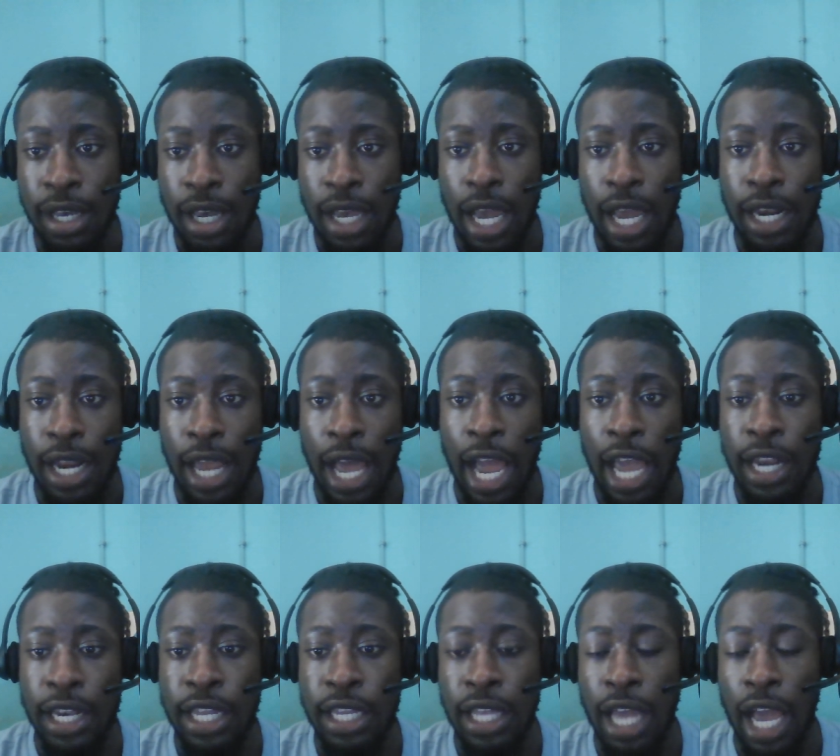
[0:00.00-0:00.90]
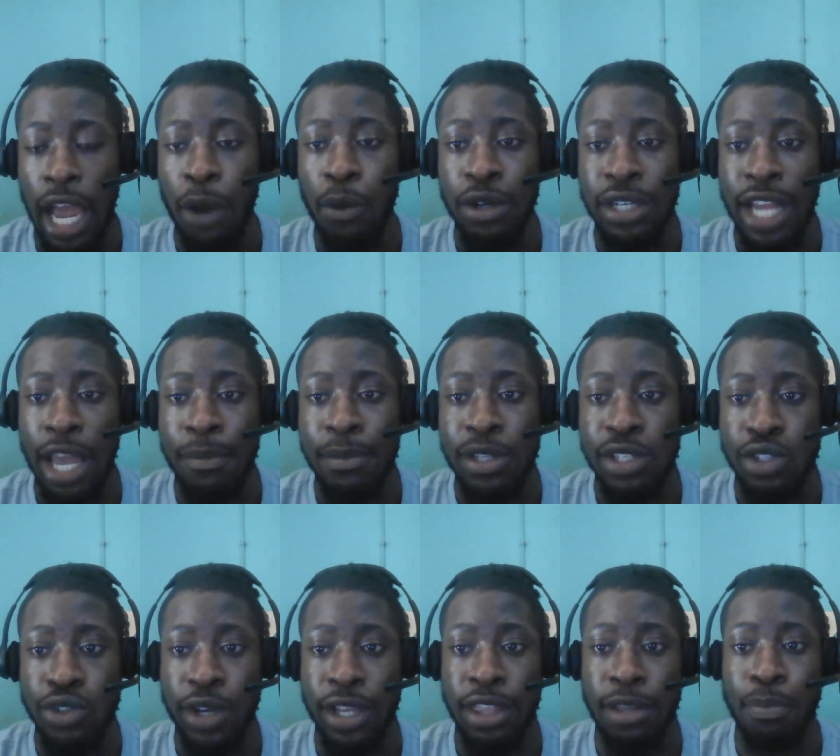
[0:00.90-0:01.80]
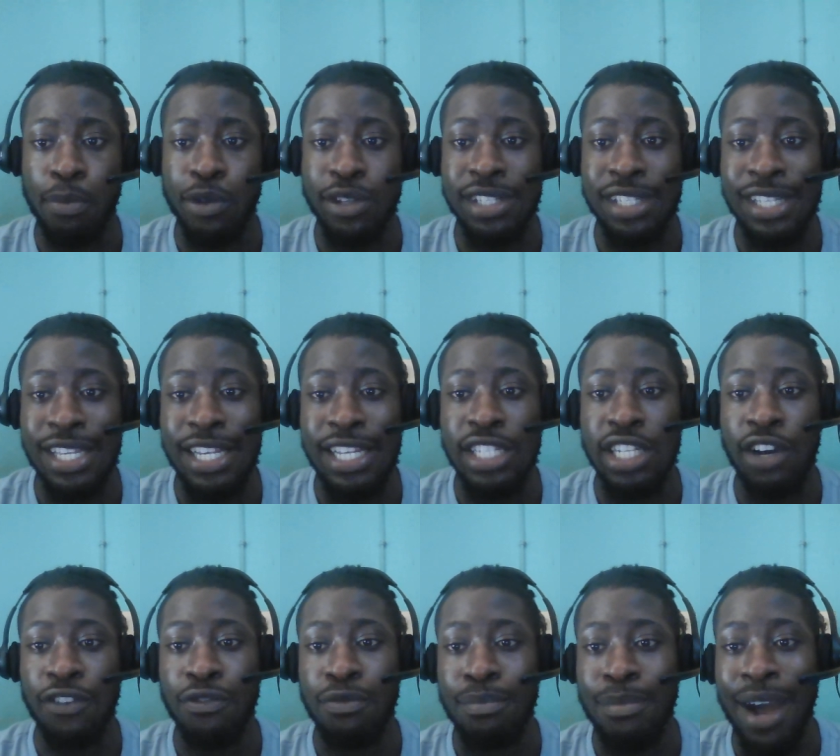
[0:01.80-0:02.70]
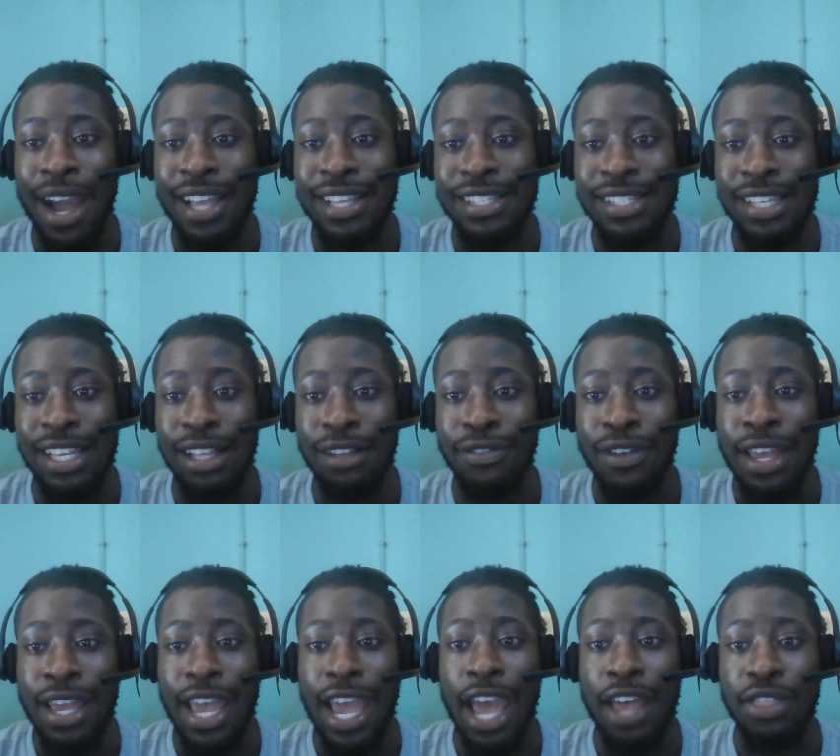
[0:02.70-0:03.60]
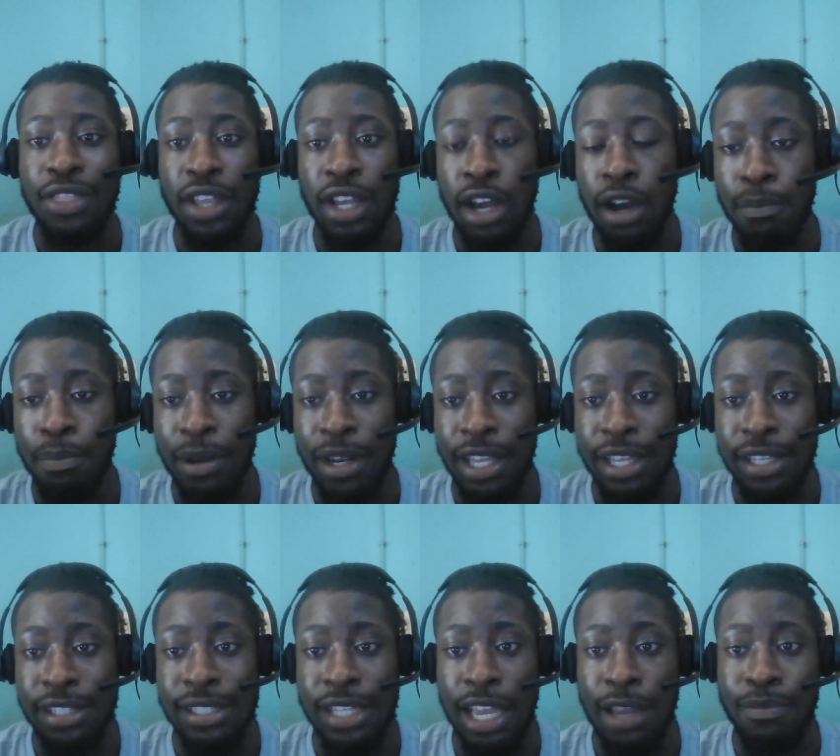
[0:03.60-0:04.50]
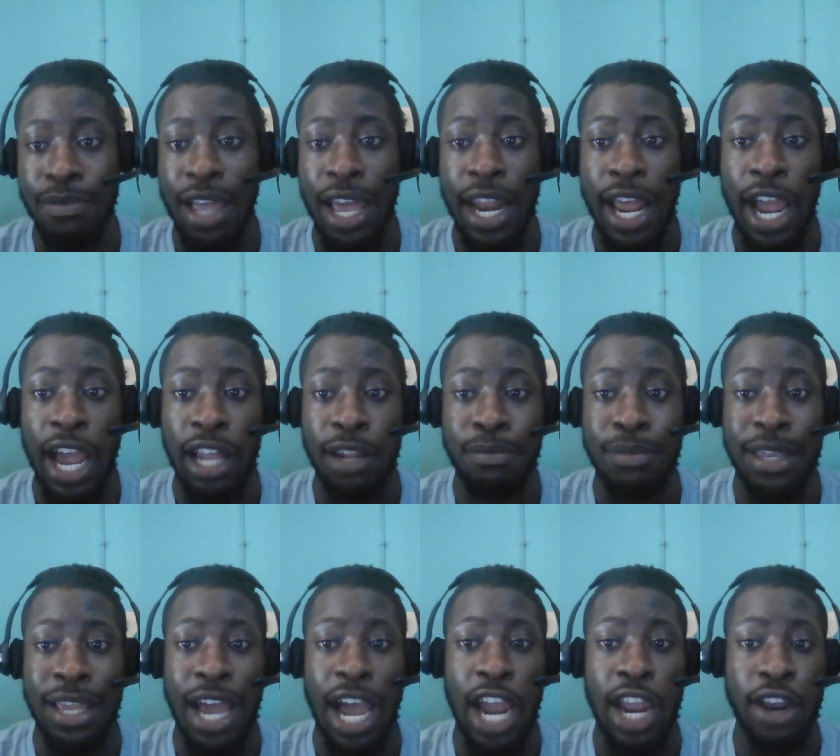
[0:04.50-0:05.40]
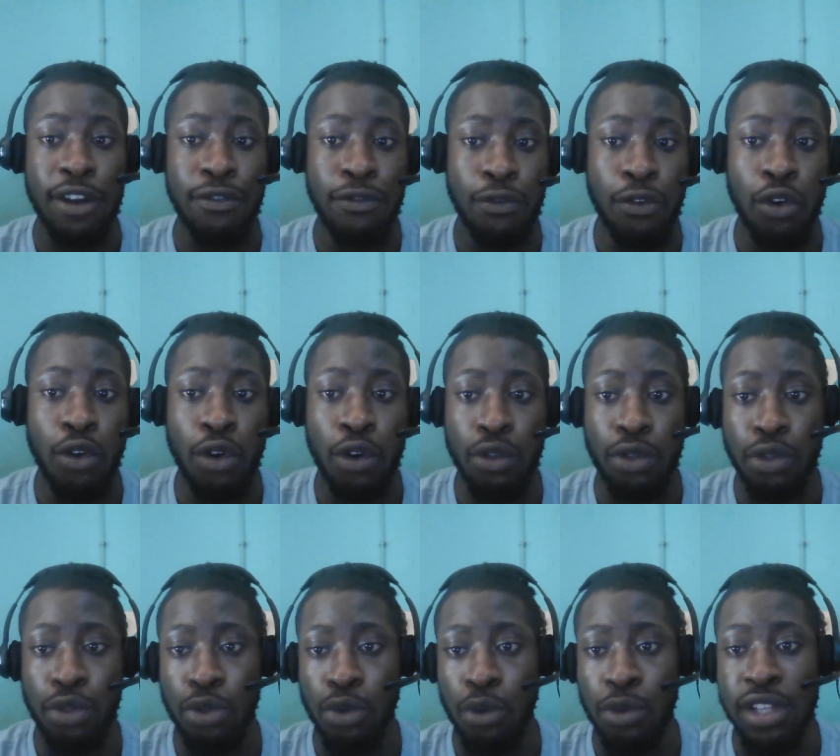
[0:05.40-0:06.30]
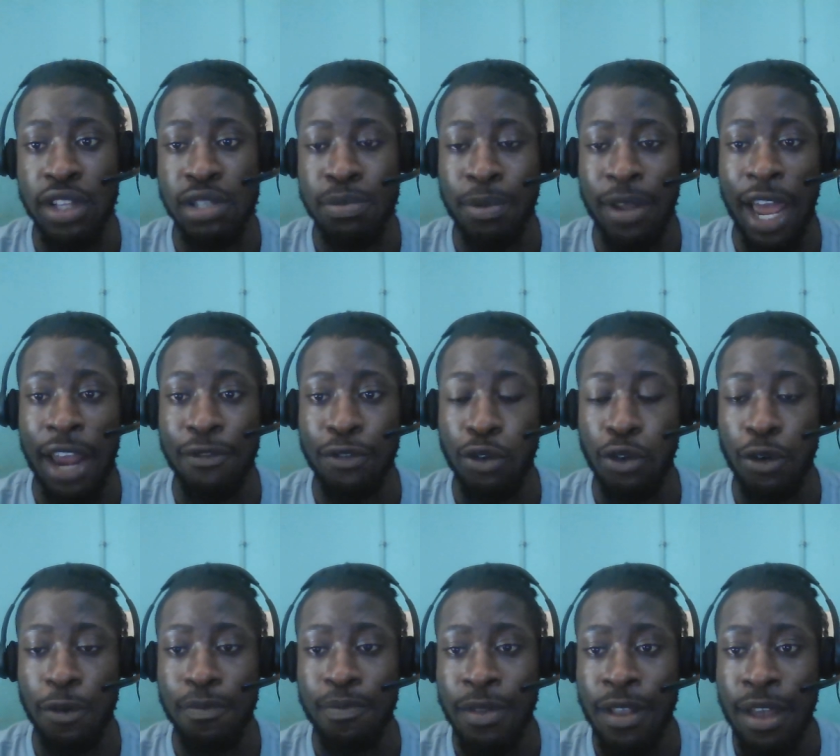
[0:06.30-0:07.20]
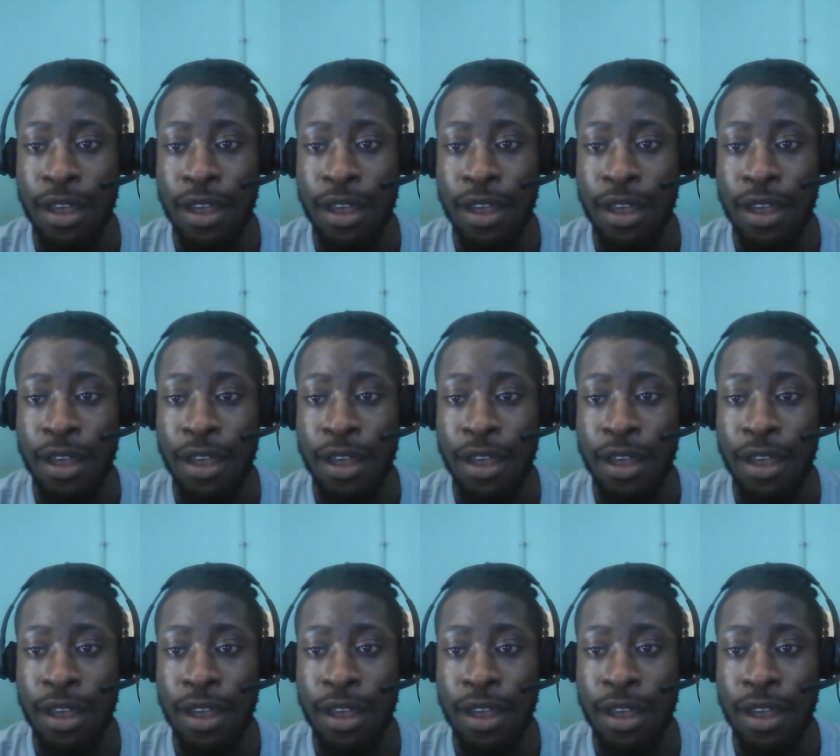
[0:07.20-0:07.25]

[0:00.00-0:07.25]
and I need I would demonstrate the prestige of myself and the company's name that I'll be hired for through this platform.